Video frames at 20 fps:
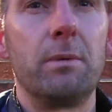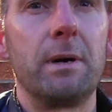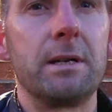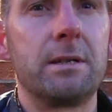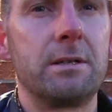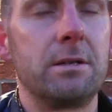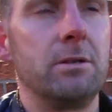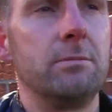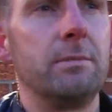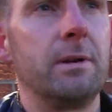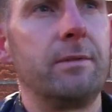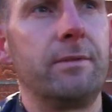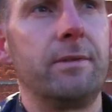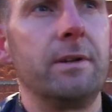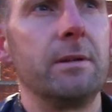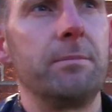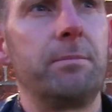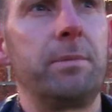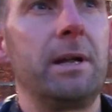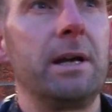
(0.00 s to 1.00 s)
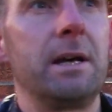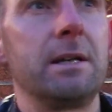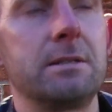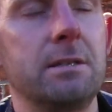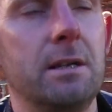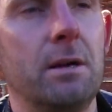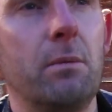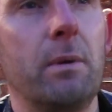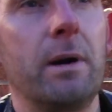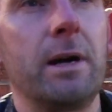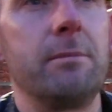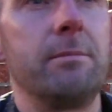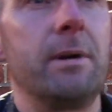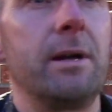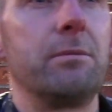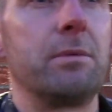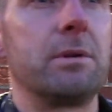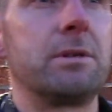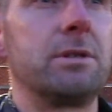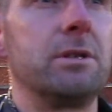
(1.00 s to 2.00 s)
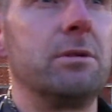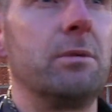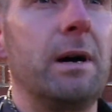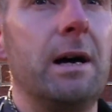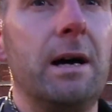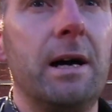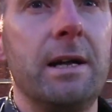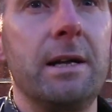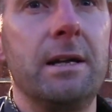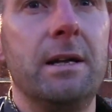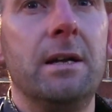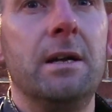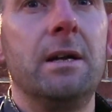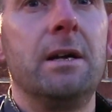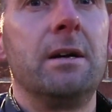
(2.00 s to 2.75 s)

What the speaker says: We had two midfield players and our wide men were too high,